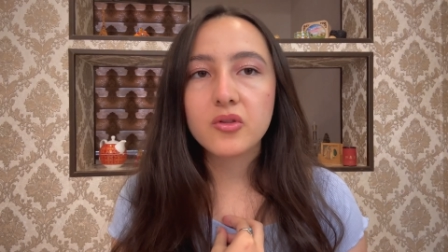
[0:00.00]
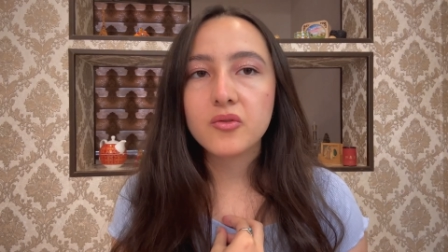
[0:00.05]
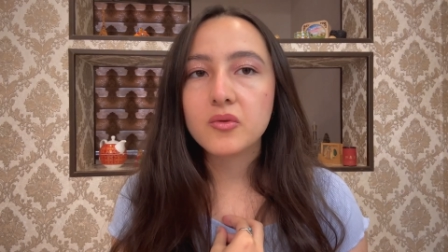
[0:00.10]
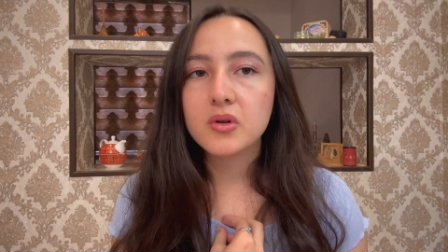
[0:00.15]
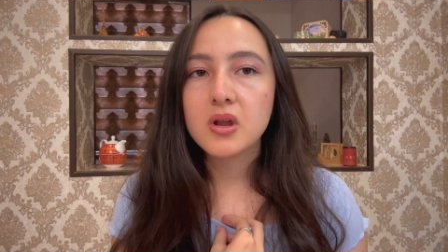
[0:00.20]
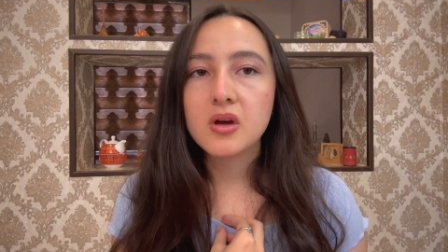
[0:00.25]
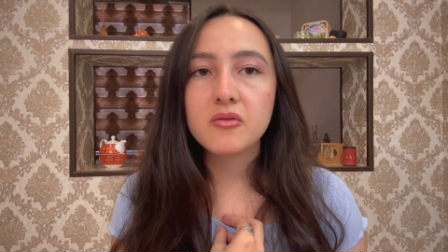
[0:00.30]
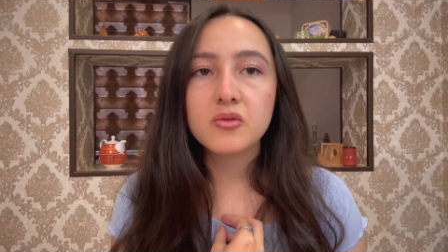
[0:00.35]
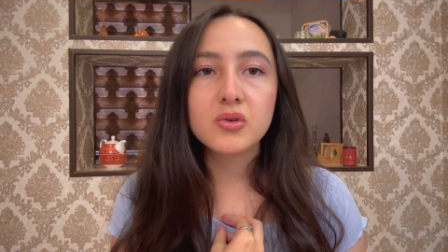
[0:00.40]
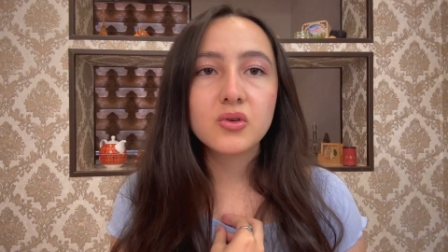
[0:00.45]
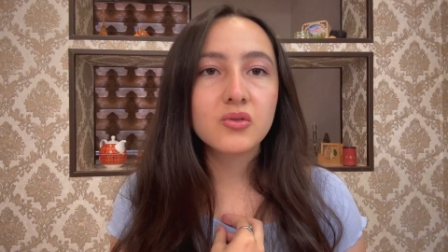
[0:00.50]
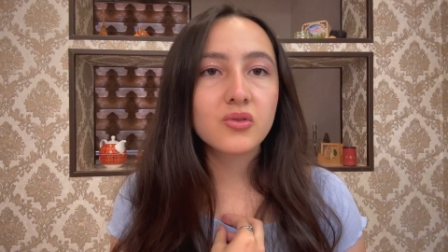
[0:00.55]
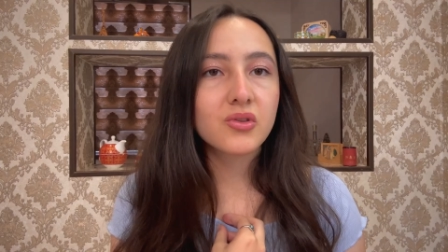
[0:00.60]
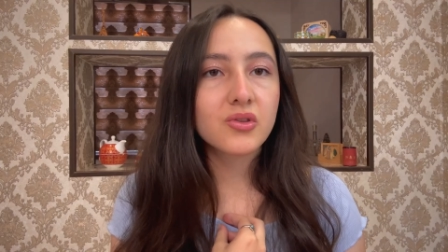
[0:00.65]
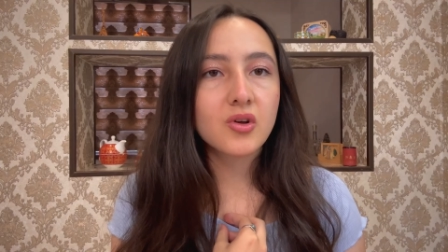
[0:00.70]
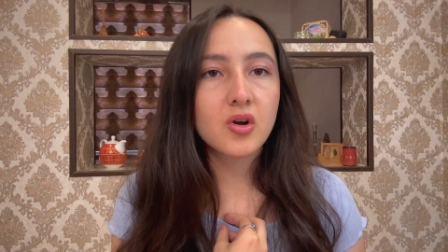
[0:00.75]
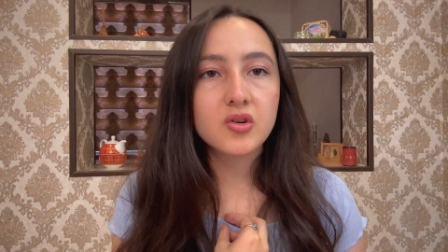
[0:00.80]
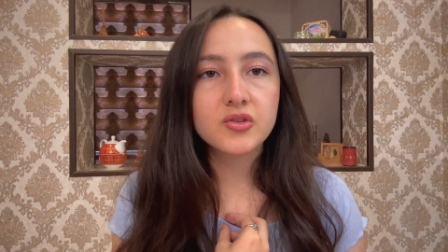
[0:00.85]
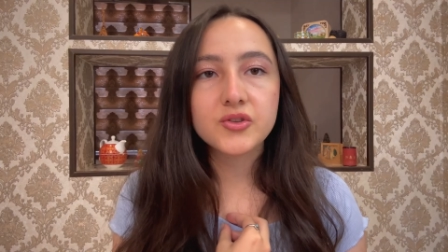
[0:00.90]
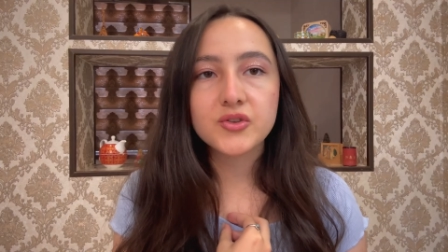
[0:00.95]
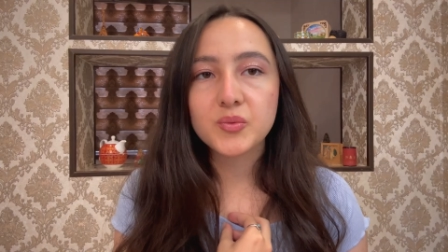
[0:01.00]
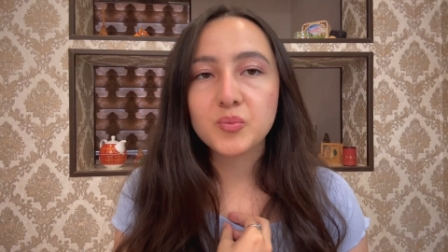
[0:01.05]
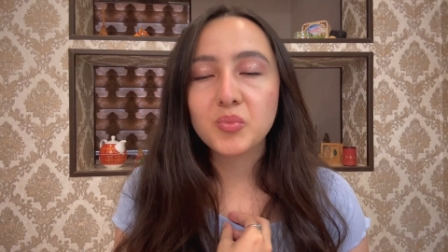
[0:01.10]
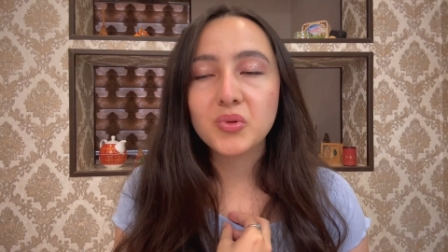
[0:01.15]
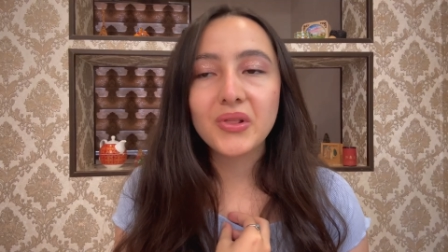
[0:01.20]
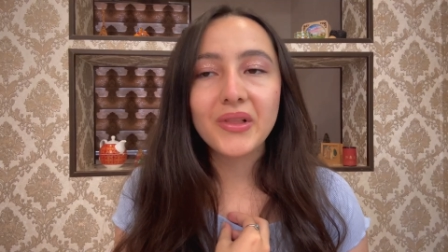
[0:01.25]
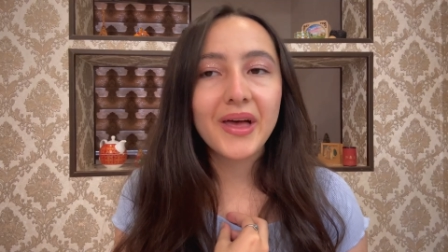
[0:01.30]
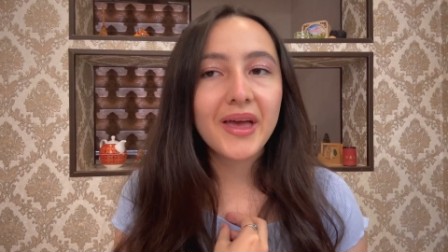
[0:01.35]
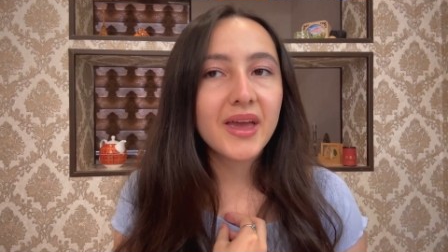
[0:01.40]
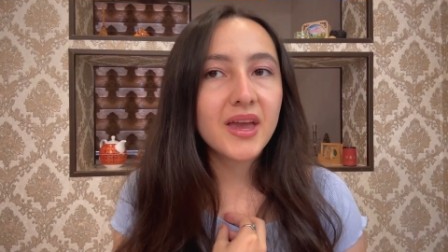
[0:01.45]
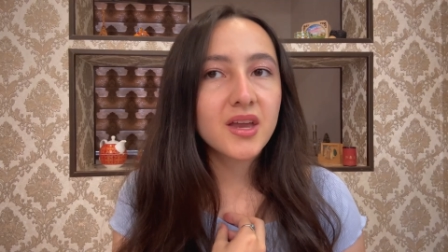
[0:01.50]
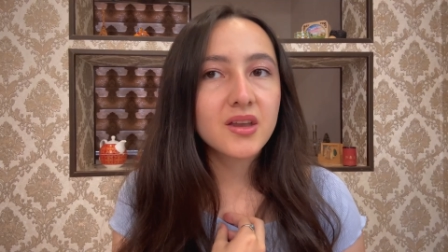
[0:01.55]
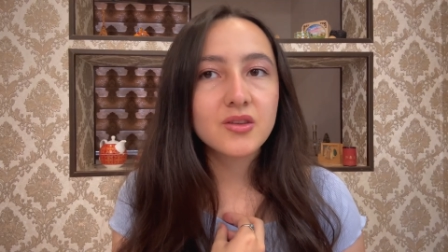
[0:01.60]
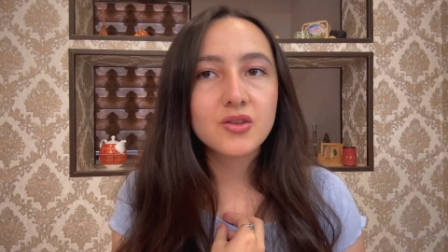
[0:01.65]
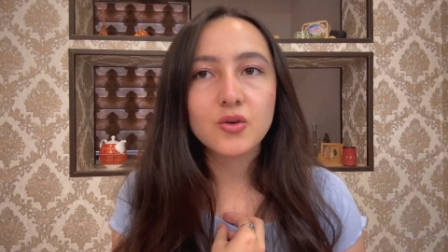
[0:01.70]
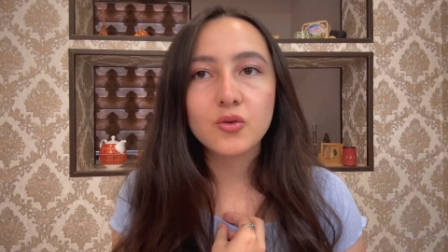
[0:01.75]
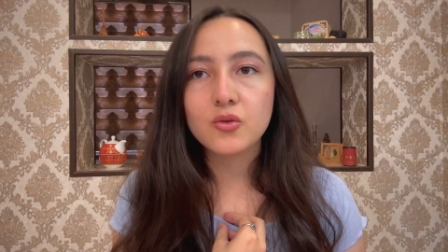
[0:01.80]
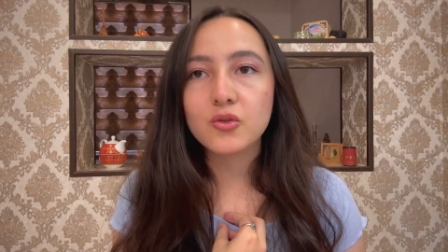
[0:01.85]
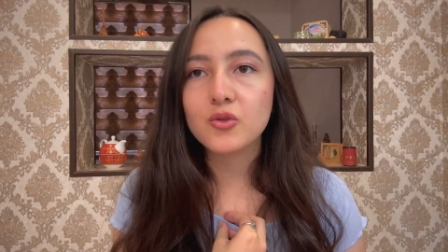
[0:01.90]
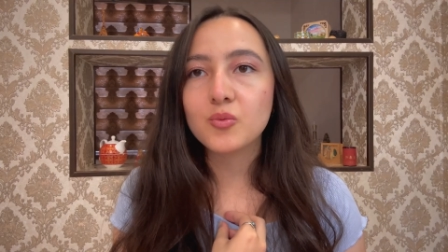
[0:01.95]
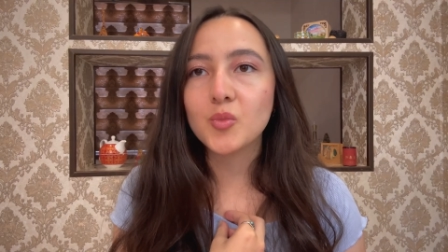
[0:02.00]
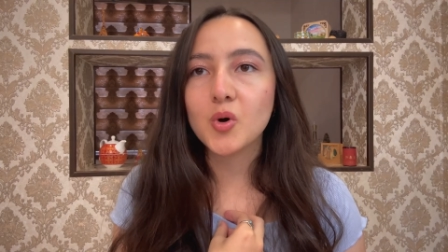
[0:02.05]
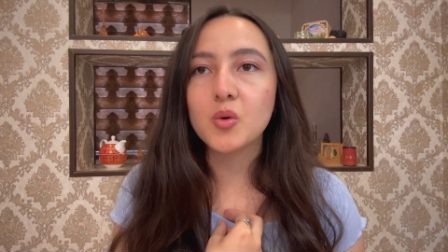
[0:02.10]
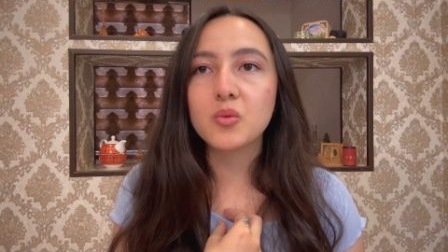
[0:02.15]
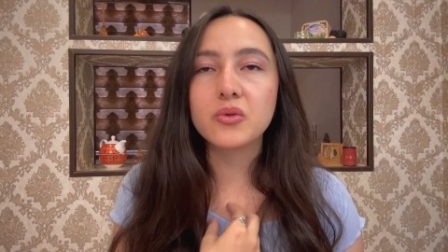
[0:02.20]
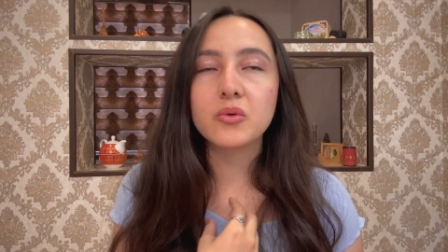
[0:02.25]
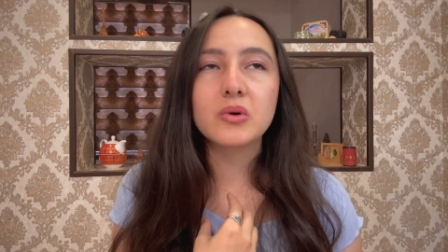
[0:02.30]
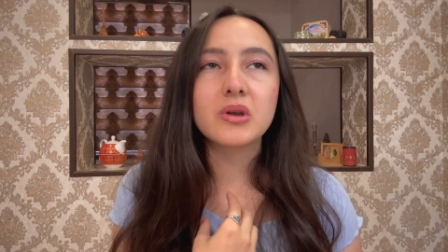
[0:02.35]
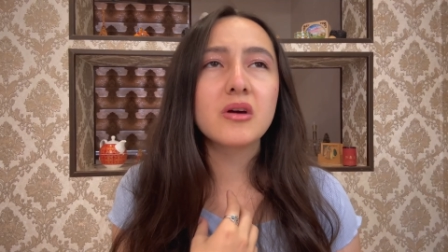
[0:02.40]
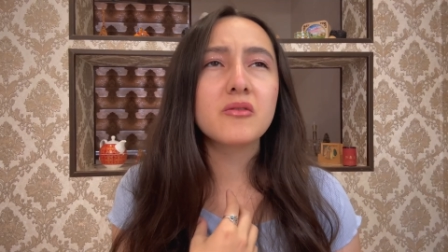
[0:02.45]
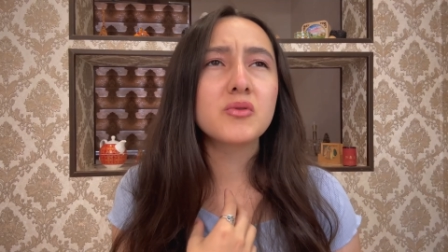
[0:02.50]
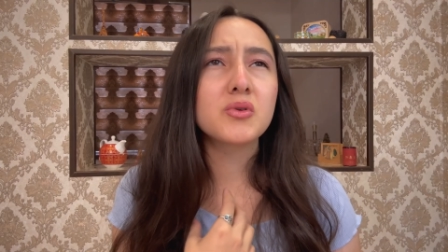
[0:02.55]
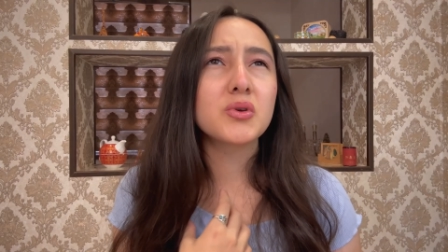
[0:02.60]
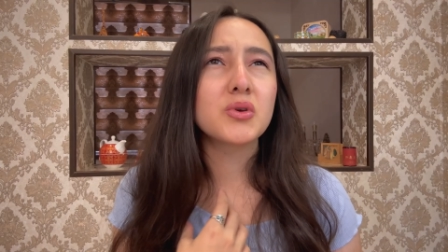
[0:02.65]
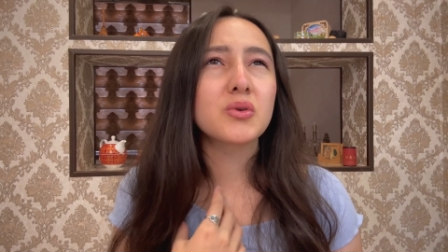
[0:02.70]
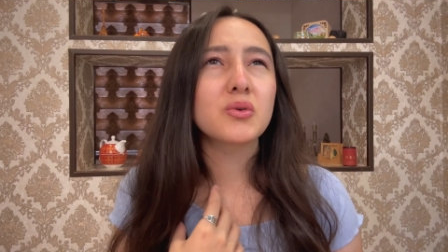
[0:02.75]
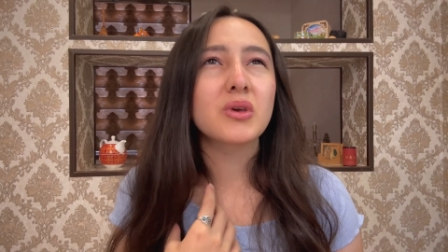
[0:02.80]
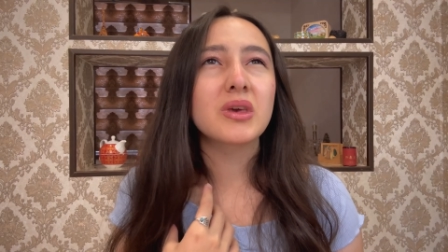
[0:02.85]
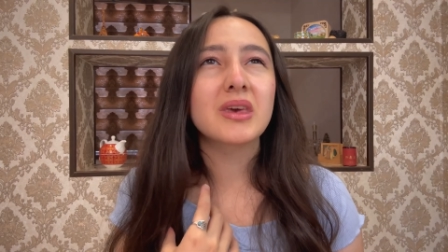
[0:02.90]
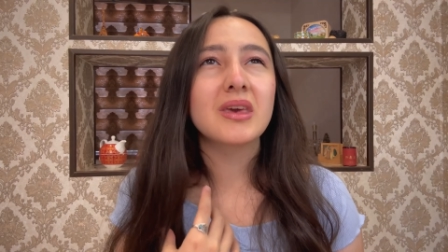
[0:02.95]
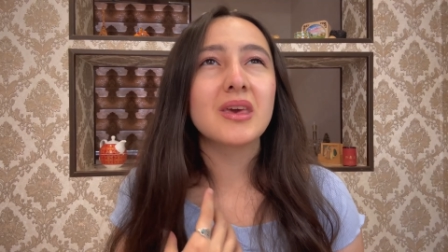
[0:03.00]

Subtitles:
whenever you start replaying those moments, whenever you